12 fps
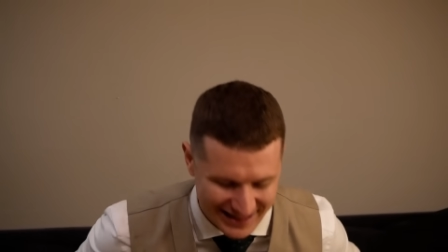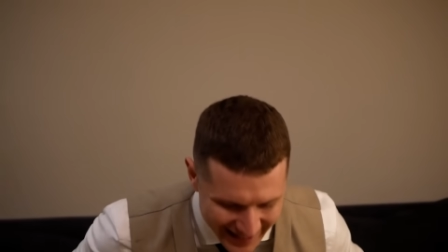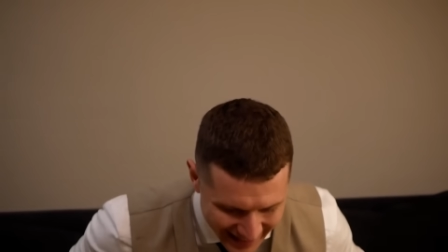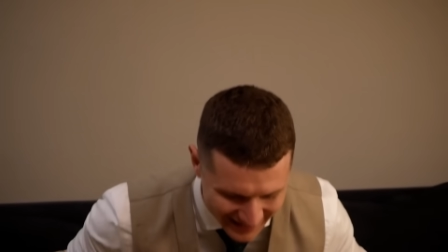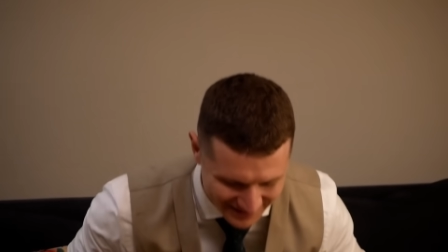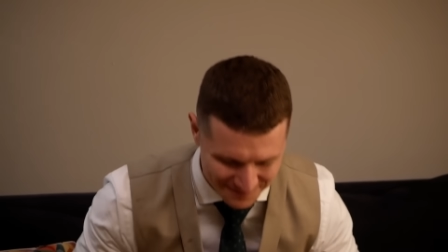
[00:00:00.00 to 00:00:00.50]

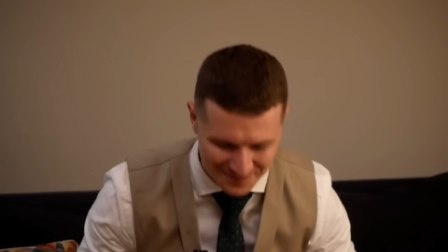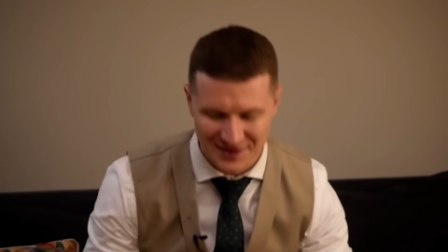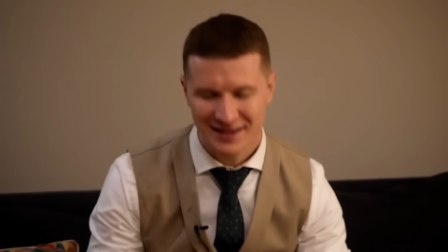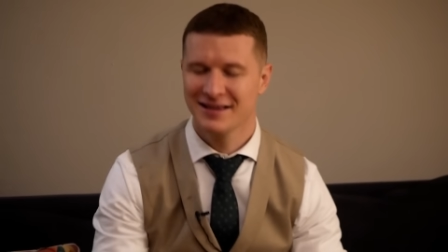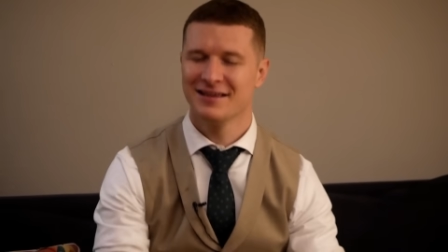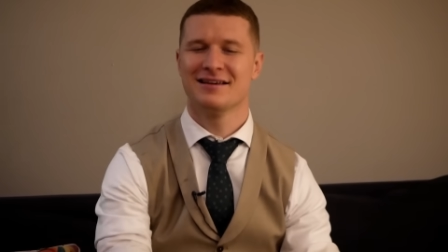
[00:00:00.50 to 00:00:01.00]
Then
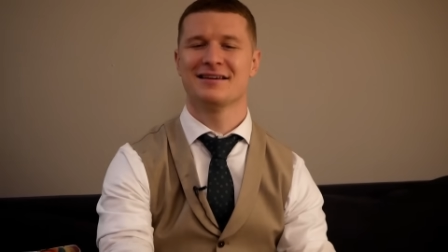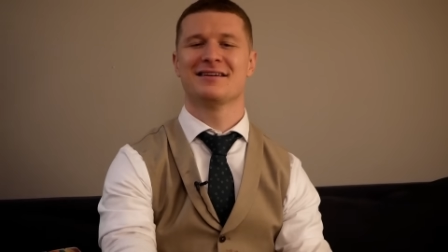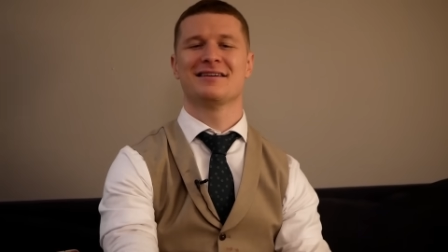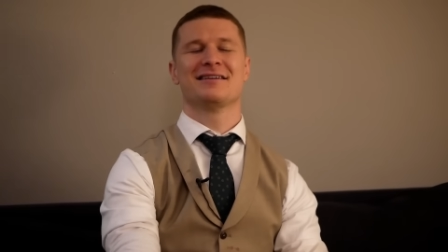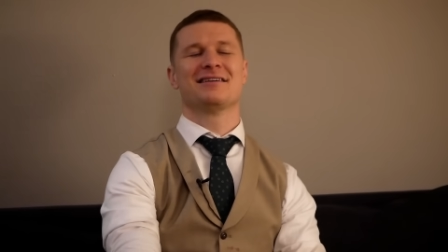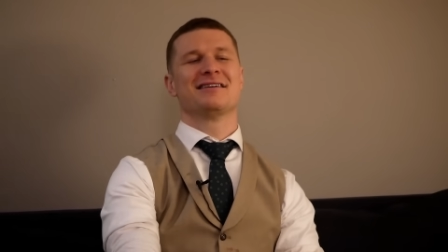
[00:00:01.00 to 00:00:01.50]

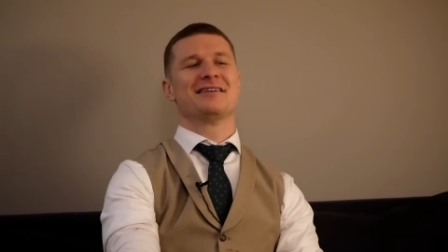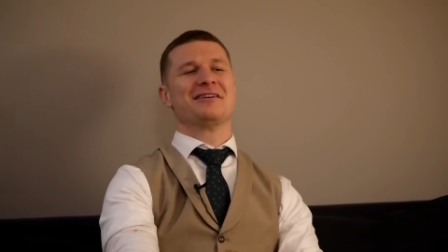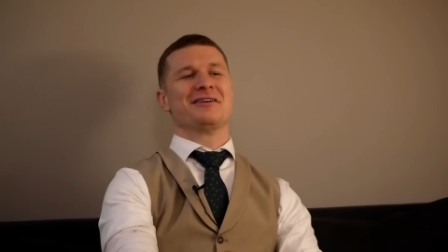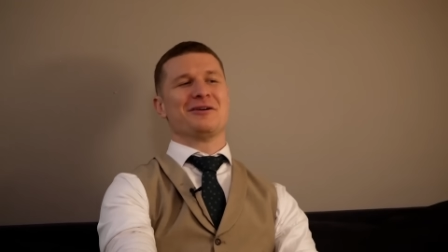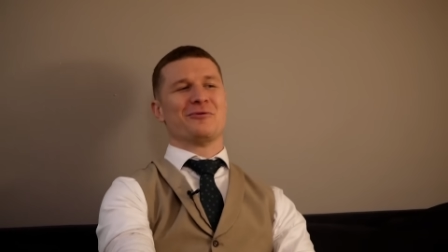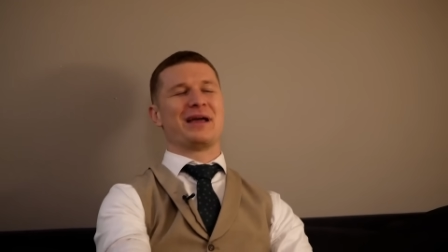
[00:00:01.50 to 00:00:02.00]

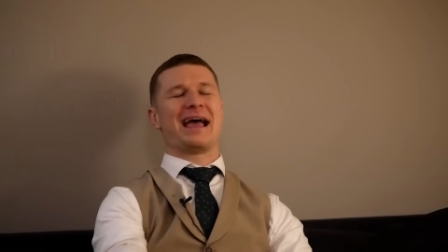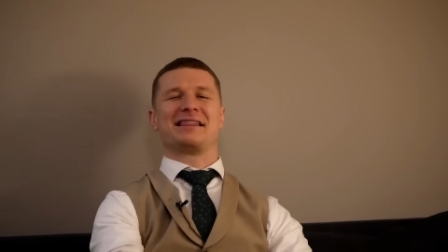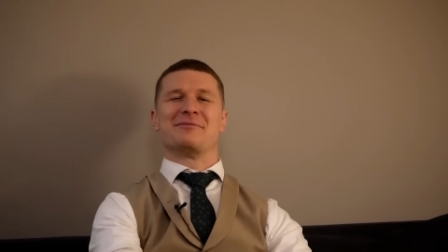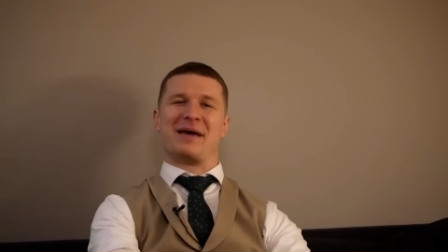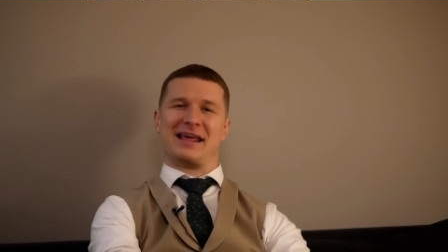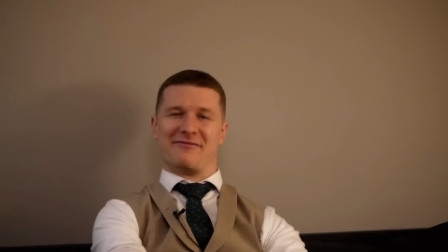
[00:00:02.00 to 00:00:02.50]
we had
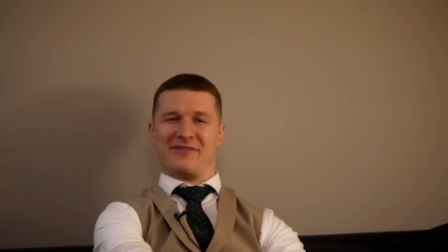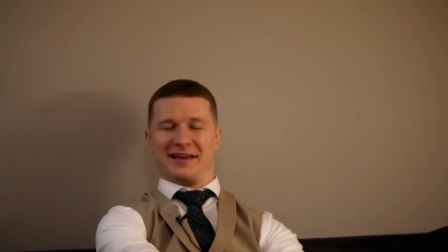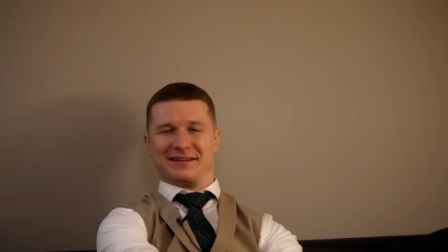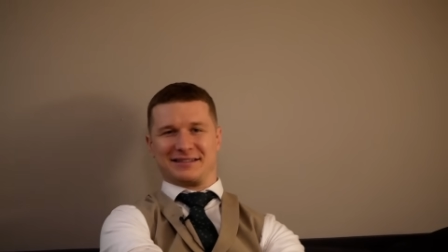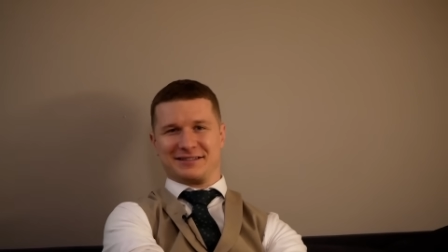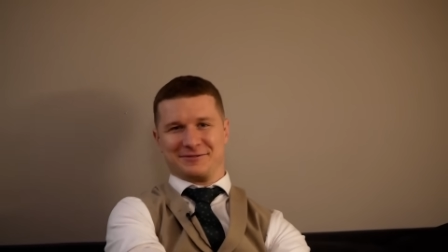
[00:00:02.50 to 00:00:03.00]
the main
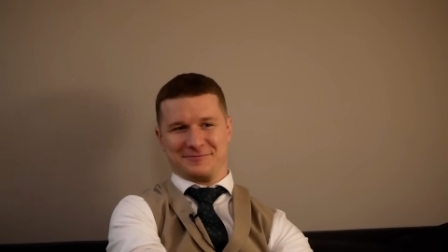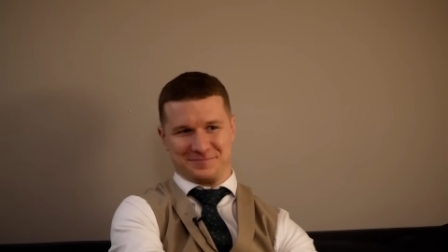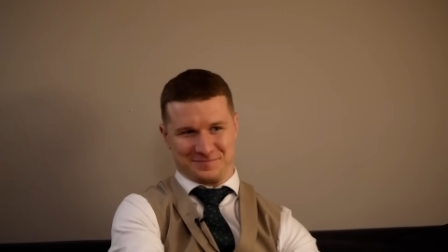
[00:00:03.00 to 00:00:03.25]
event.